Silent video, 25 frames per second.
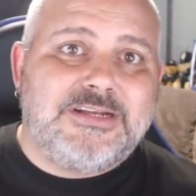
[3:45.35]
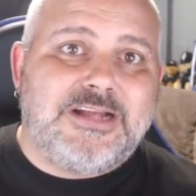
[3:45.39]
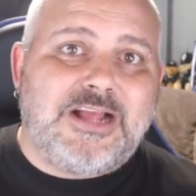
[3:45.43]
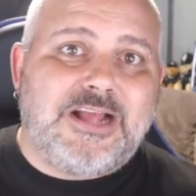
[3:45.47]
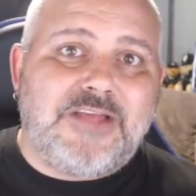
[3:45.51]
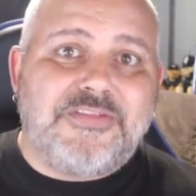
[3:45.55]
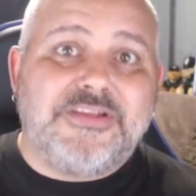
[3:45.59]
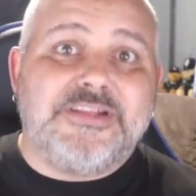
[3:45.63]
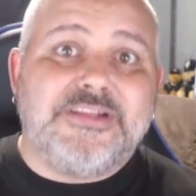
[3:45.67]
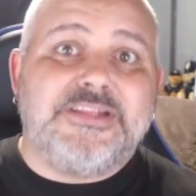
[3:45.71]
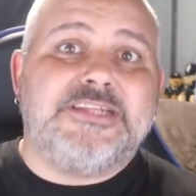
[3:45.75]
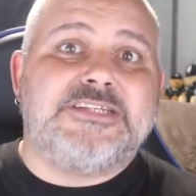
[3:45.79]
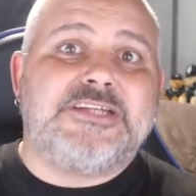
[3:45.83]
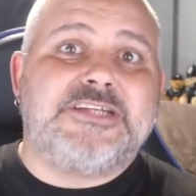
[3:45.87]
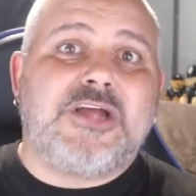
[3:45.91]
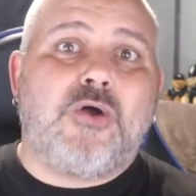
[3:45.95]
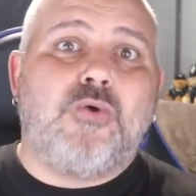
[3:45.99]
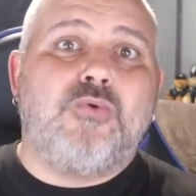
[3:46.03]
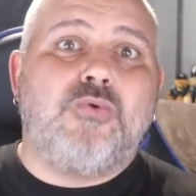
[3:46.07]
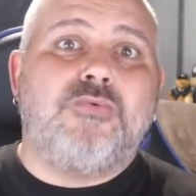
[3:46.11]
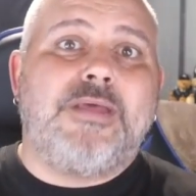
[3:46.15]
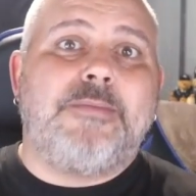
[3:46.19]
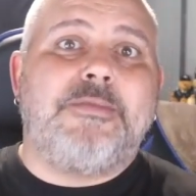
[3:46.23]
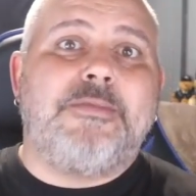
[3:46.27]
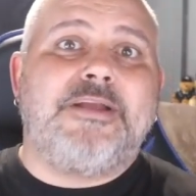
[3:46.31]
I think this
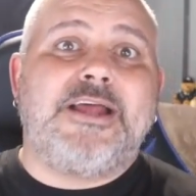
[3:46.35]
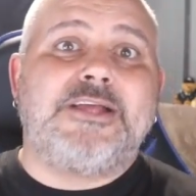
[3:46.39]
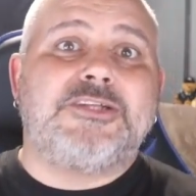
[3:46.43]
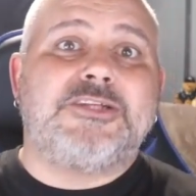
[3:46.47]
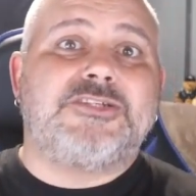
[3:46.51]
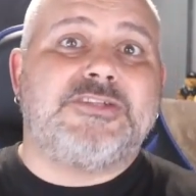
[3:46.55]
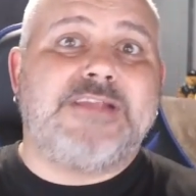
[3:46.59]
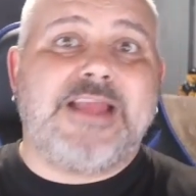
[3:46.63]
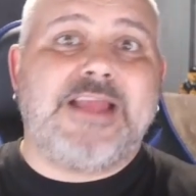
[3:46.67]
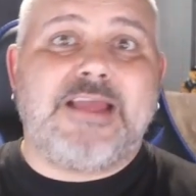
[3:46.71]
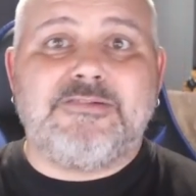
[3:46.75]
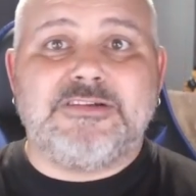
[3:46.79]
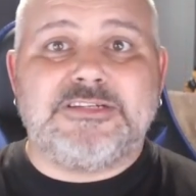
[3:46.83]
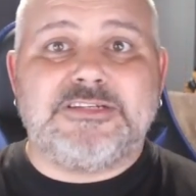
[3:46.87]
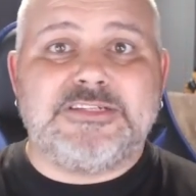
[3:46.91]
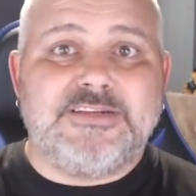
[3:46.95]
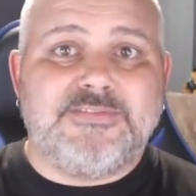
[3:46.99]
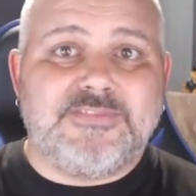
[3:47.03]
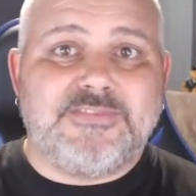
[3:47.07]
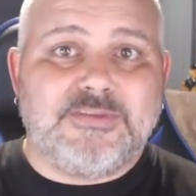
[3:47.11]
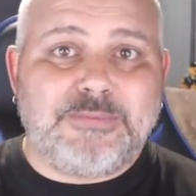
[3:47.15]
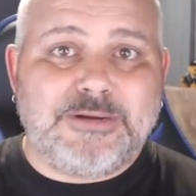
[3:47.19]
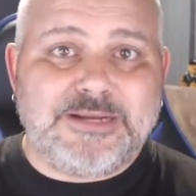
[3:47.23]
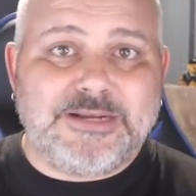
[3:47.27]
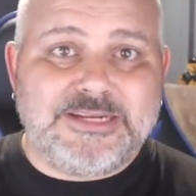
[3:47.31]
whole them and us
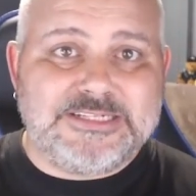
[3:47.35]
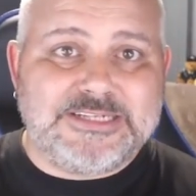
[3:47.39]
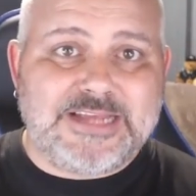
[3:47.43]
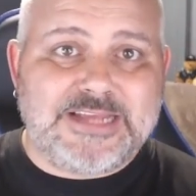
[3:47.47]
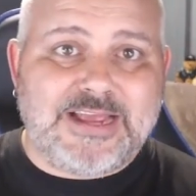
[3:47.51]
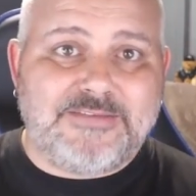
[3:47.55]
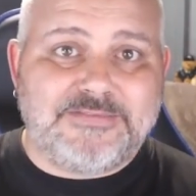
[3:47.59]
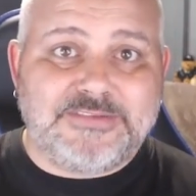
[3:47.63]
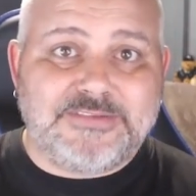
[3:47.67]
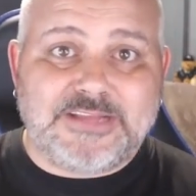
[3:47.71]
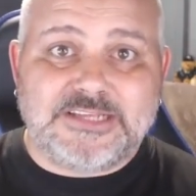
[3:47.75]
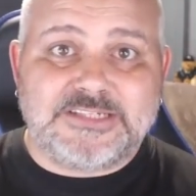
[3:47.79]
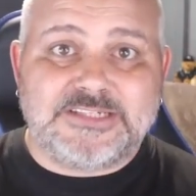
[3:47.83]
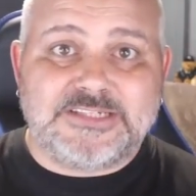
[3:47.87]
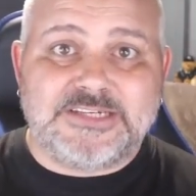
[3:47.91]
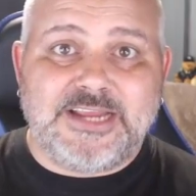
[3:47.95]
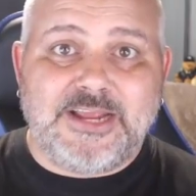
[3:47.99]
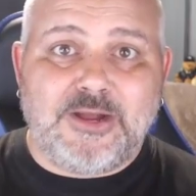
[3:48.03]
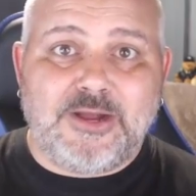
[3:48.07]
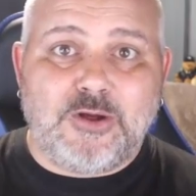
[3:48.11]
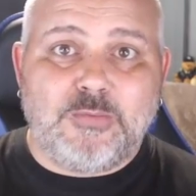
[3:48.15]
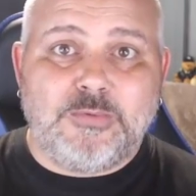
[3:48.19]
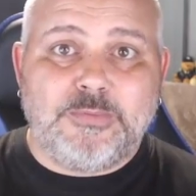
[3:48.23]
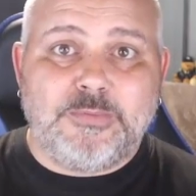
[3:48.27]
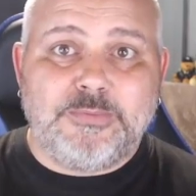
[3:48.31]
narrative the police have doesn't
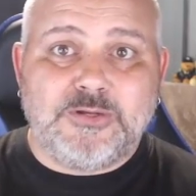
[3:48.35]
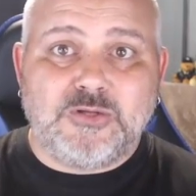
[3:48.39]
help,